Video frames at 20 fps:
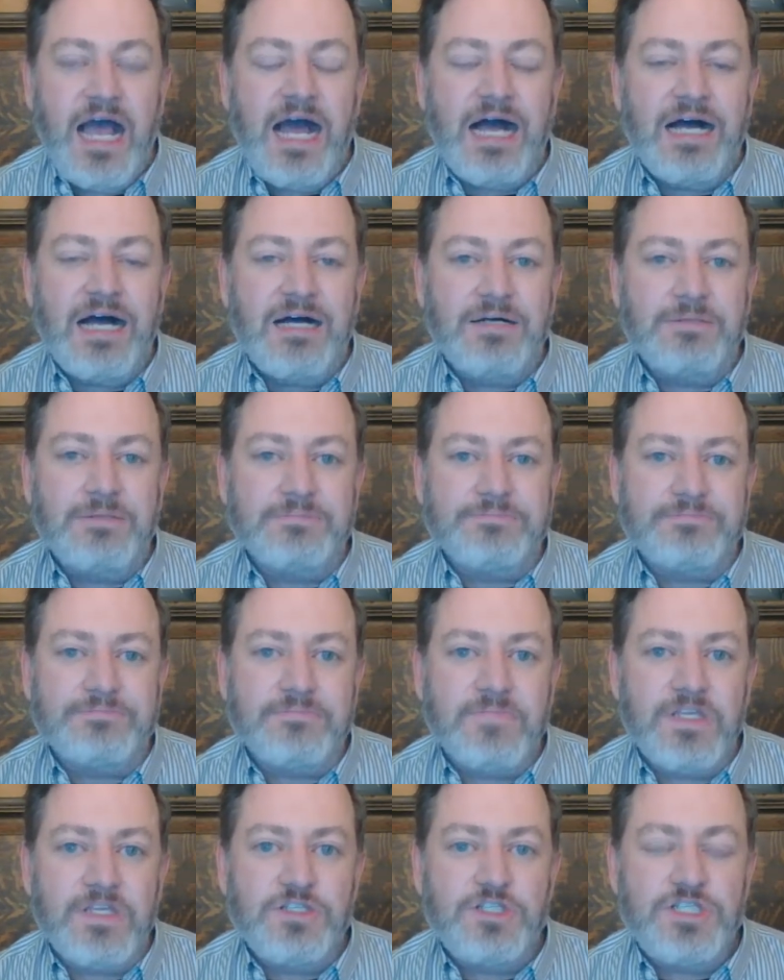
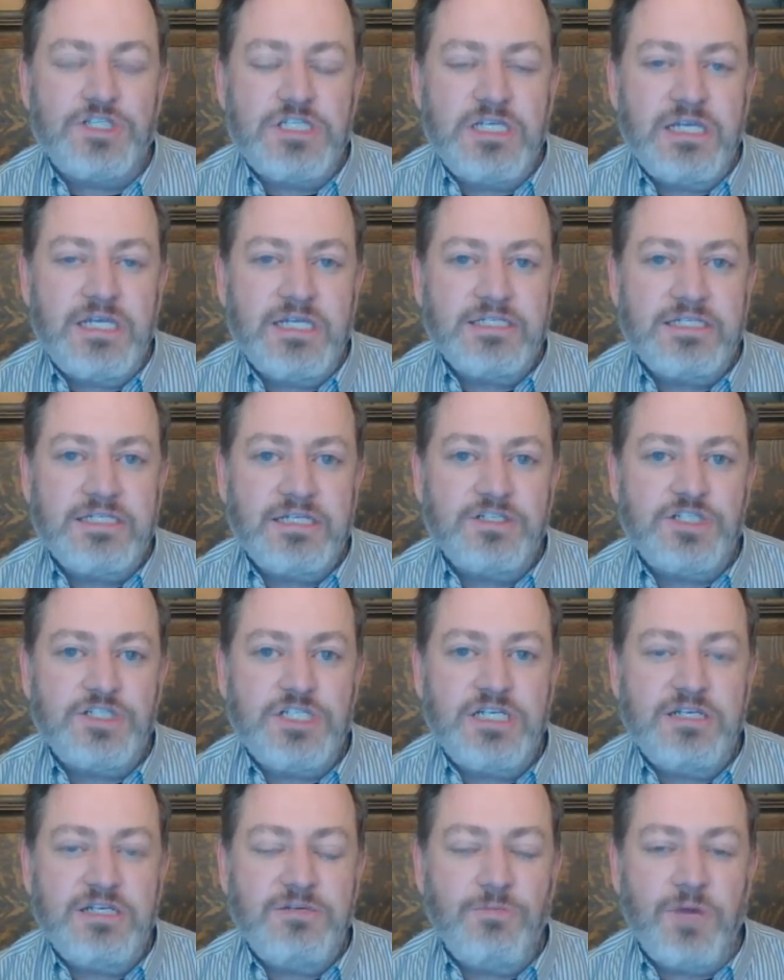When
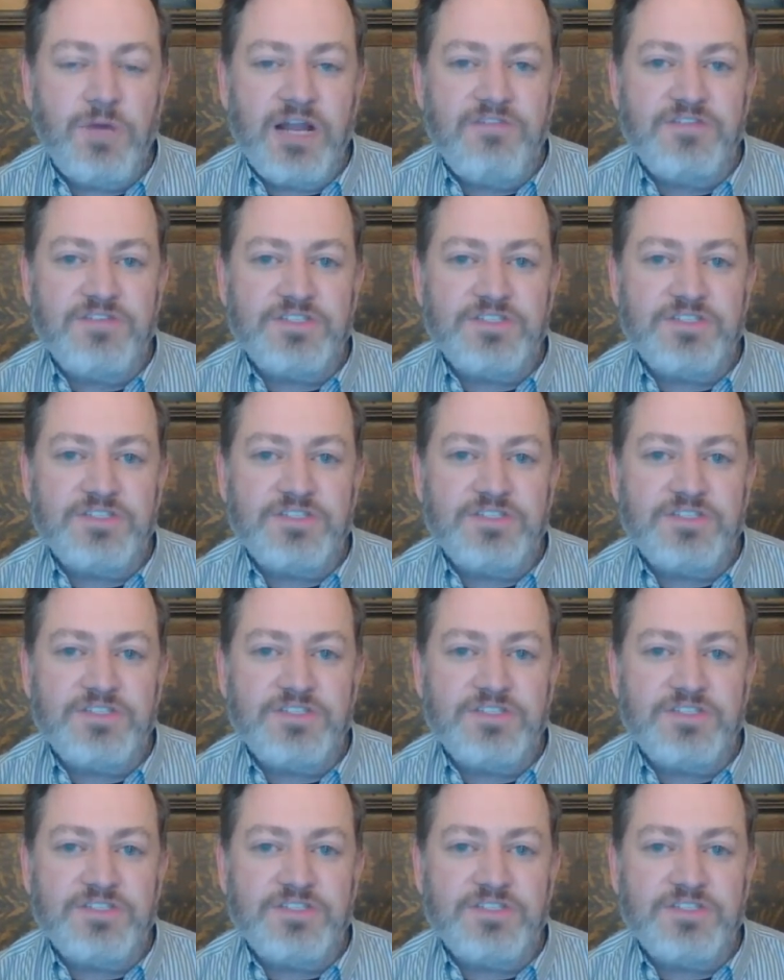I